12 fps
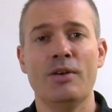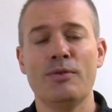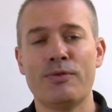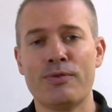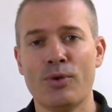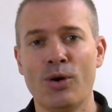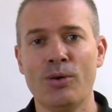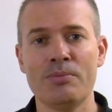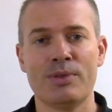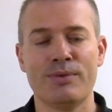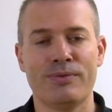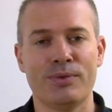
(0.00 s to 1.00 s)

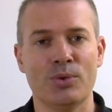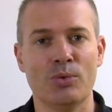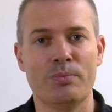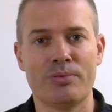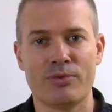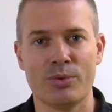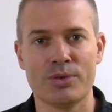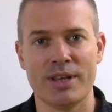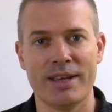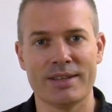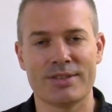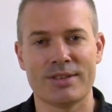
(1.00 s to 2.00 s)
from the full
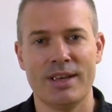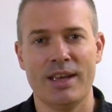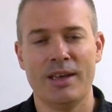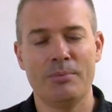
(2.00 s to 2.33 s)
process.